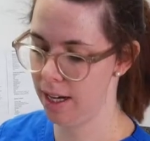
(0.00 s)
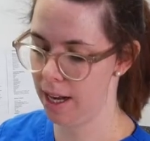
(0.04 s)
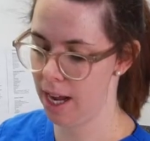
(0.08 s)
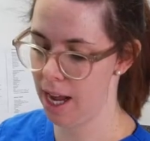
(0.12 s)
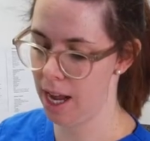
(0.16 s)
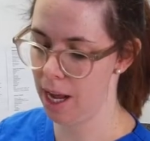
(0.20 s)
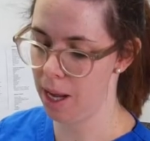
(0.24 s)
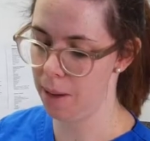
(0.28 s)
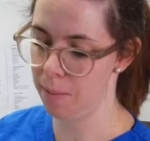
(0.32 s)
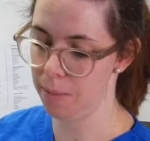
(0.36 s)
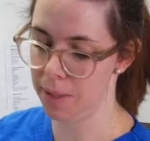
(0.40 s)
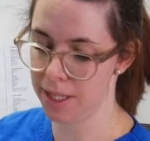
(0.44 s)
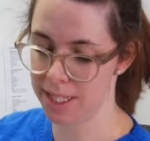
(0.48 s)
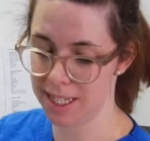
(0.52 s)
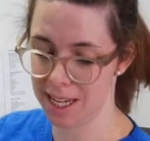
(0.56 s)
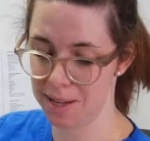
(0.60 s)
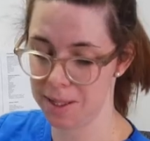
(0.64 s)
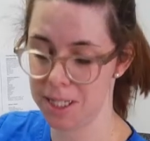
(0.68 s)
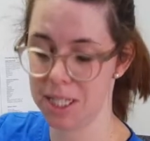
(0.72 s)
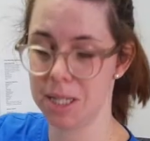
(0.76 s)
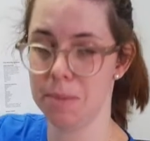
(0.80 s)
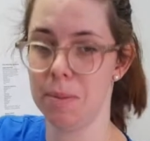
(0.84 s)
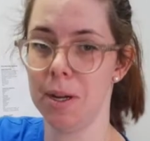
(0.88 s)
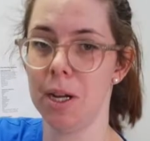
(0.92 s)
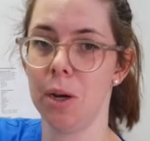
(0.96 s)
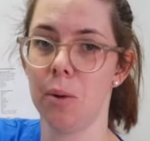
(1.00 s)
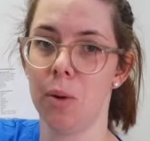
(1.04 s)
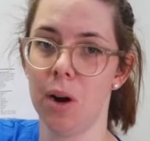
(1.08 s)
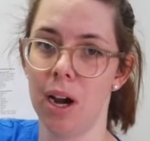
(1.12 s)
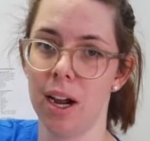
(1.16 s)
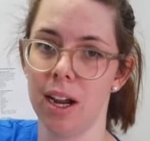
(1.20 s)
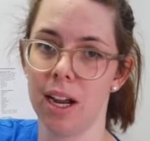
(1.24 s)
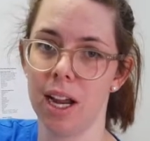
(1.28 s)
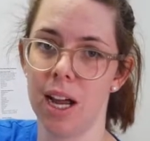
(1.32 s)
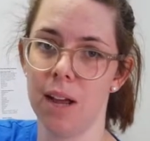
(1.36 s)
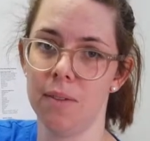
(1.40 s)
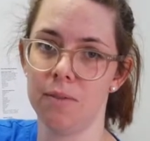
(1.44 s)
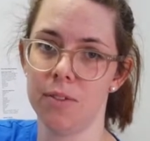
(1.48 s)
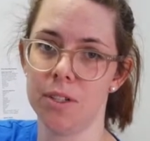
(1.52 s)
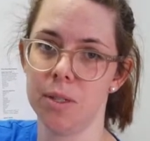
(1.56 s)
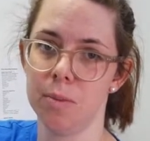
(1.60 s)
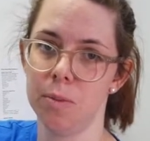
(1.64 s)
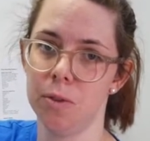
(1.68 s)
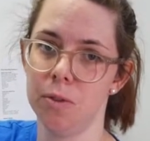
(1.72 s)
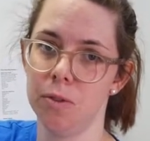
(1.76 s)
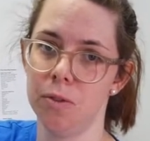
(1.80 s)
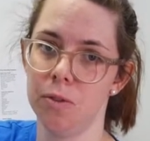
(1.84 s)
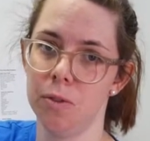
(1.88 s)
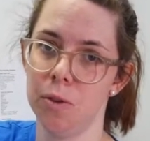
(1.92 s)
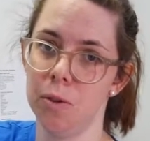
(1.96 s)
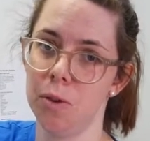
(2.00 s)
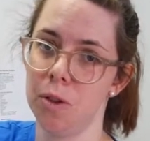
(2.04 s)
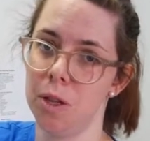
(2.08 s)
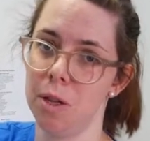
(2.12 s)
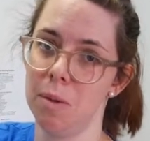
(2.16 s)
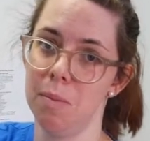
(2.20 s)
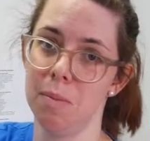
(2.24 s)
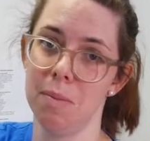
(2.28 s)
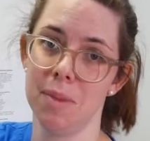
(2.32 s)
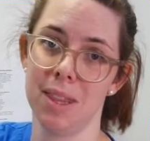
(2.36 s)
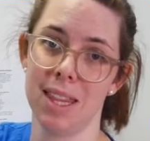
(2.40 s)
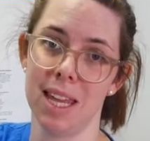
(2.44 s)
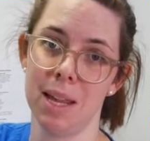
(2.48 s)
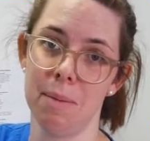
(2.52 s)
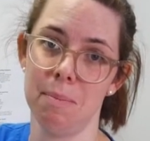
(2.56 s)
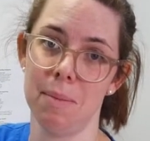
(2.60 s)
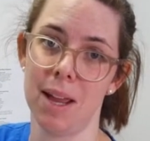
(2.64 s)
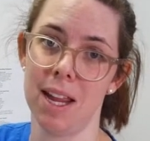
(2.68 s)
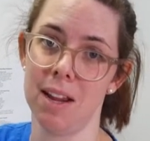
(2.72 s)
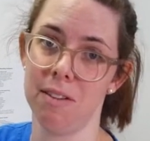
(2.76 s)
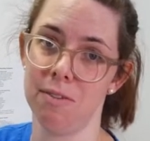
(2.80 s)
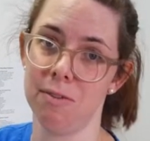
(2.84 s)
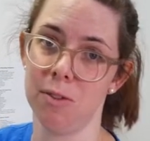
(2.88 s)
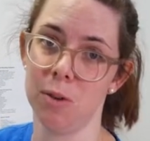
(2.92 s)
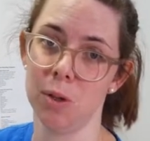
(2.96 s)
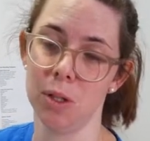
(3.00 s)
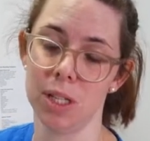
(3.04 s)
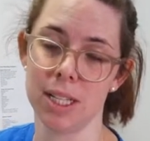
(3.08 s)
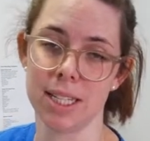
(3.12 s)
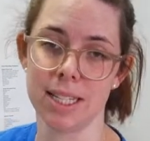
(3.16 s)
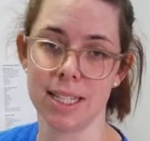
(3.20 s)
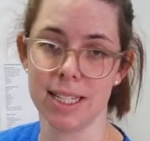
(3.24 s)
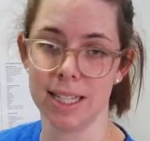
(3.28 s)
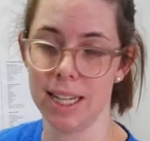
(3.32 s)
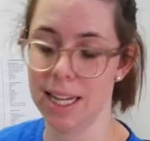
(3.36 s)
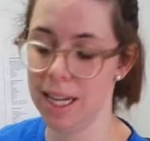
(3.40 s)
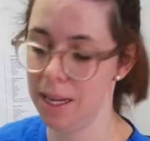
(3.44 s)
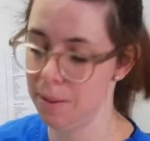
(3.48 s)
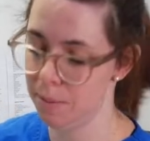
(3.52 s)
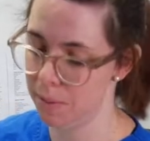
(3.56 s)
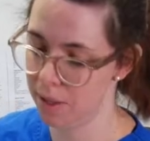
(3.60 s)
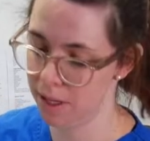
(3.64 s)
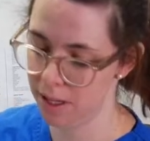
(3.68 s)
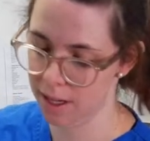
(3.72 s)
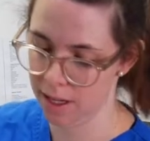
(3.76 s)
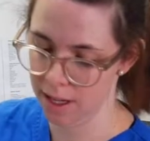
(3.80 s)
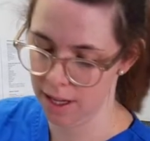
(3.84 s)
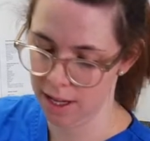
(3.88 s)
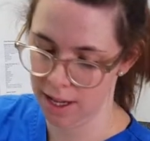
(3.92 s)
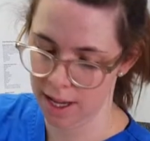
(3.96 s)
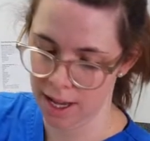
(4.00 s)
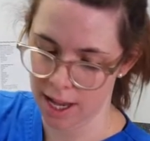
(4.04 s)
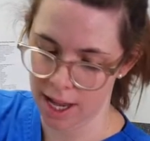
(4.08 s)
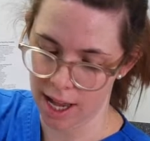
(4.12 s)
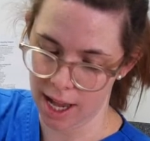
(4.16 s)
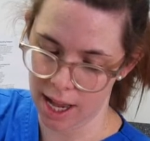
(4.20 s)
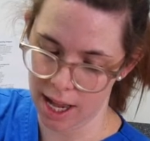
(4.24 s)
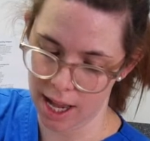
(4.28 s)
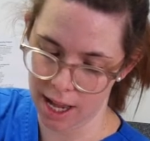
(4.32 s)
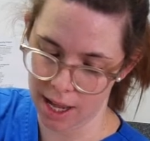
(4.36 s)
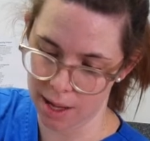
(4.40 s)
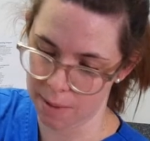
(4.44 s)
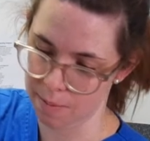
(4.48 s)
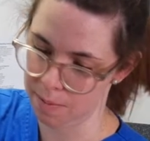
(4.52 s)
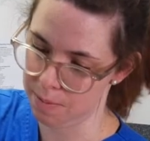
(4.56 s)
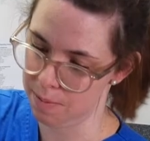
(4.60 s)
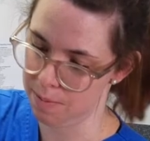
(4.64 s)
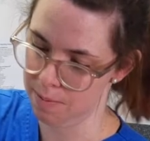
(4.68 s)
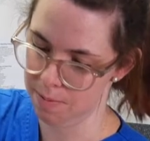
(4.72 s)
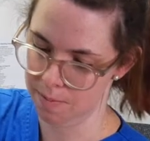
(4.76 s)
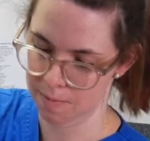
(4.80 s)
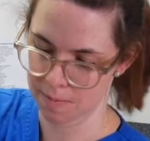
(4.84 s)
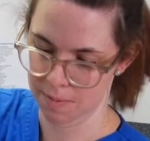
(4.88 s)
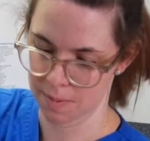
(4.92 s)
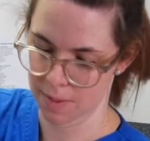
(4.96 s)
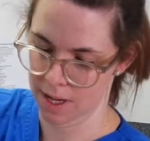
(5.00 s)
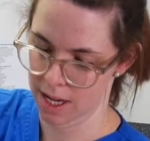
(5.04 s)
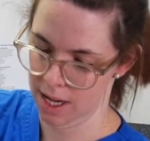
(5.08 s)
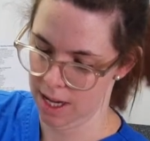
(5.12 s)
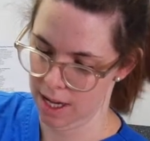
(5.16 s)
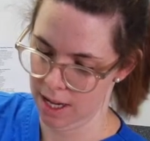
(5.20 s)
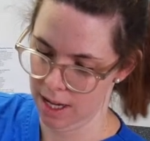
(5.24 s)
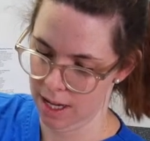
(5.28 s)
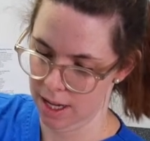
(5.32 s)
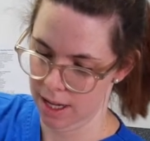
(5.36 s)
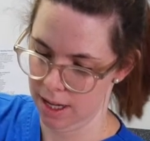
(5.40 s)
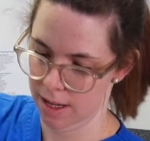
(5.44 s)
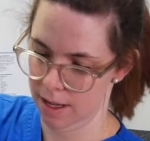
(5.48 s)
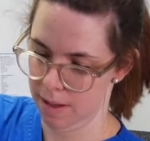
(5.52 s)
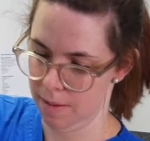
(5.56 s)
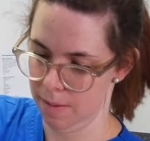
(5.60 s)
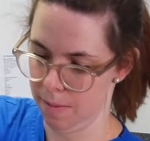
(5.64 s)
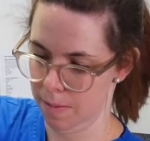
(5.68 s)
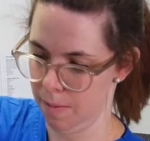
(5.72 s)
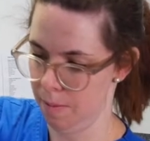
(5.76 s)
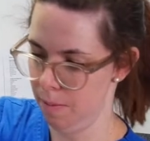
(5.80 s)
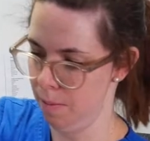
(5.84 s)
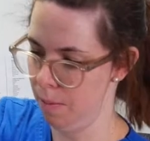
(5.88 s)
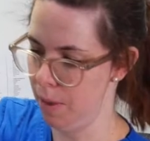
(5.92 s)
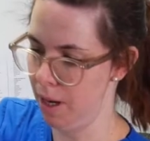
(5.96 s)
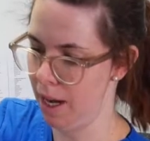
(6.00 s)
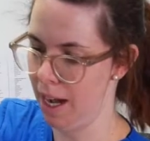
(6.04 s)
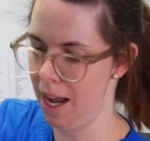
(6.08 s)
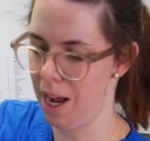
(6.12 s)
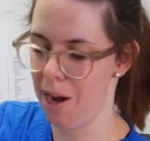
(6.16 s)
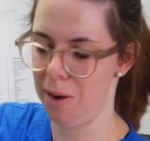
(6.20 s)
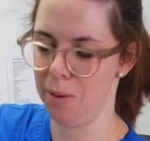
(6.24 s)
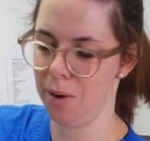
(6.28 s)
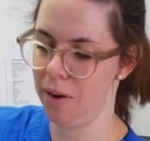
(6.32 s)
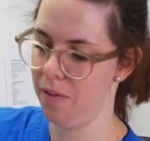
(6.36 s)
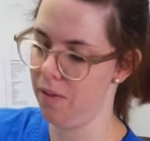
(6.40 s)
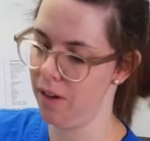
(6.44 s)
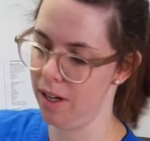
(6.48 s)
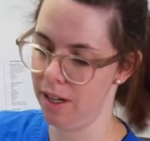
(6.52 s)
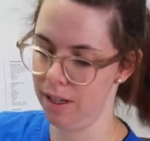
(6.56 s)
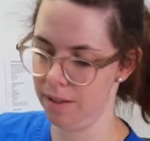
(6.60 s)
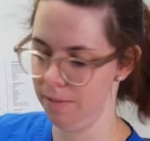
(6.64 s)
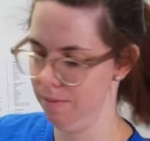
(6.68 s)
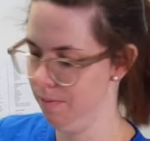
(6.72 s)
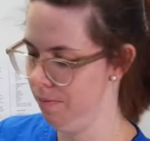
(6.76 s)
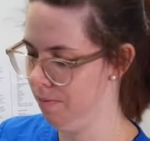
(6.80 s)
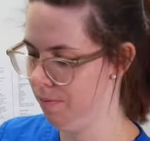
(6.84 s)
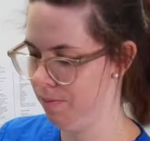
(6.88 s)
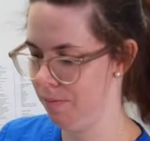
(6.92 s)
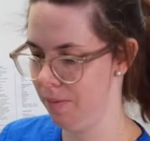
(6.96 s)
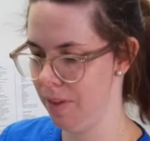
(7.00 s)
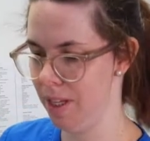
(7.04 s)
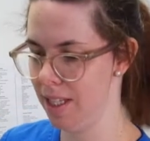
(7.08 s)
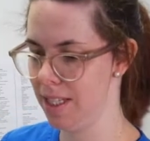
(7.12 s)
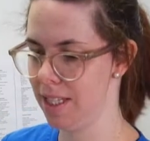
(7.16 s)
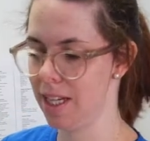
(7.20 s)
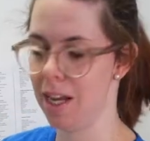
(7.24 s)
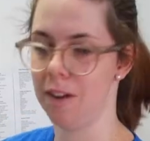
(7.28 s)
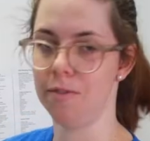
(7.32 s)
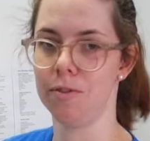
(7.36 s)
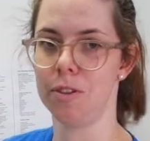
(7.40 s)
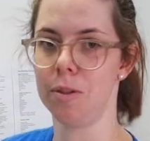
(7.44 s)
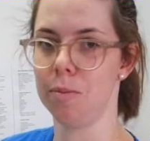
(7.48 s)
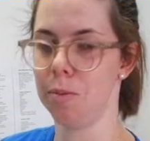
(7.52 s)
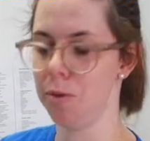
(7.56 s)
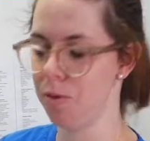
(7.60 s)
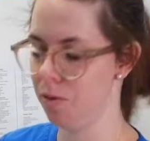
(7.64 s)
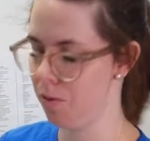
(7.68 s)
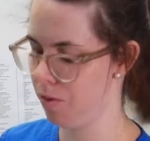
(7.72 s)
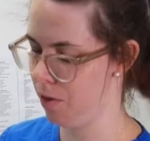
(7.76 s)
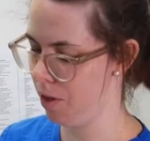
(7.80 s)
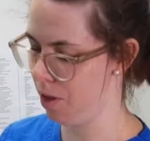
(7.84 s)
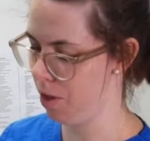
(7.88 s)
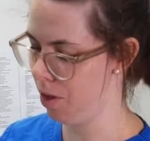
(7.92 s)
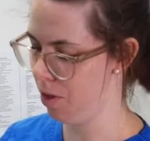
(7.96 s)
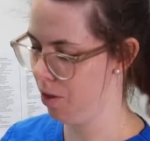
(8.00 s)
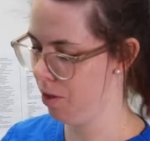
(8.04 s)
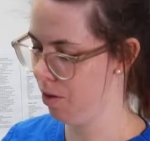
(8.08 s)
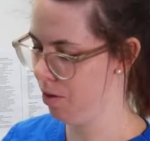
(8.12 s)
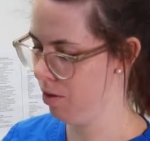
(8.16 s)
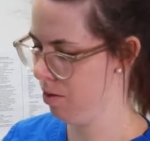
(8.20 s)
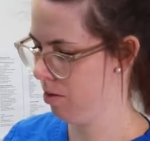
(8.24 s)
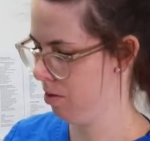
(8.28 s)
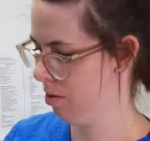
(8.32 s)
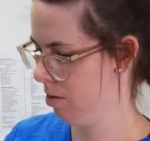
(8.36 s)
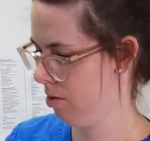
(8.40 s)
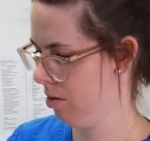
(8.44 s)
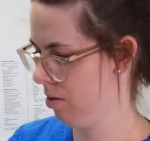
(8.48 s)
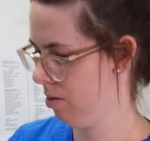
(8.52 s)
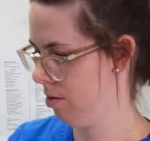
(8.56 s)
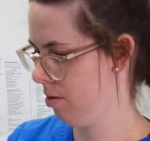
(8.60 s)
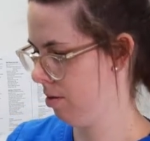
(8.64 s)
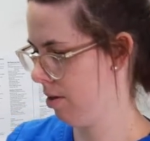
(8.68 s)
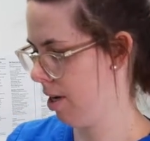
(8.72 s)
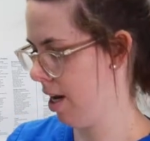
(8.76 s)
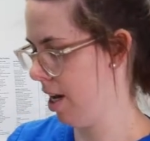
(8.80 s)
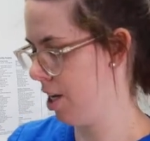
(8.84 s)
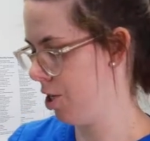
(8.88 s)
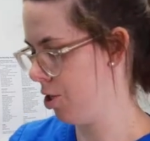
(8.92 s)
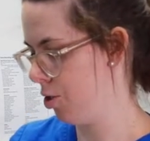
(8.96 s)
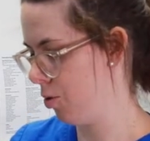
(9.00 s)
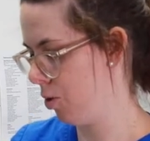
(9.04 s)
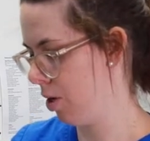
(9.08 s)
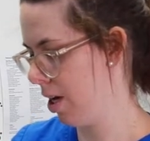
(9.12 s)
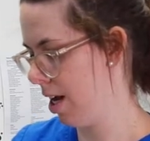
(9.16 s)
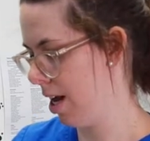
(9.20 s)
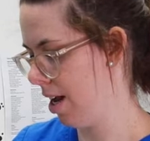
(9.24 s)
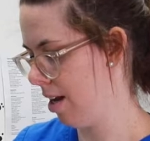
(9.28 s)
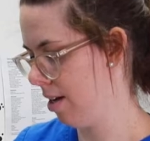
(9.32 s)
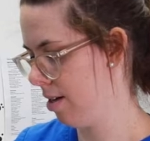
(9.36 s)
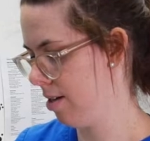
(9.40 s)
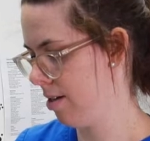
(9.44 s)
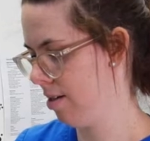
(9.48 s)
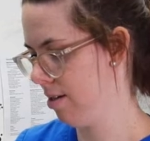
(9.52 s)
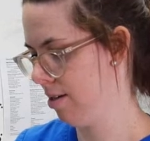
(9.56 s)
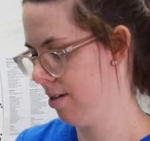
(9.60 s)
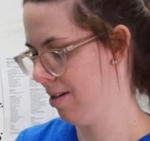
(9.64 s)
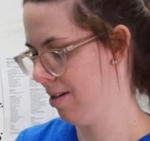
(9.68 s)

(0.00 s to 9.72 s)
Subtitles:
It tends to be quite comfortable for them. They may fall asleep, but however is comfortable for you and your cat.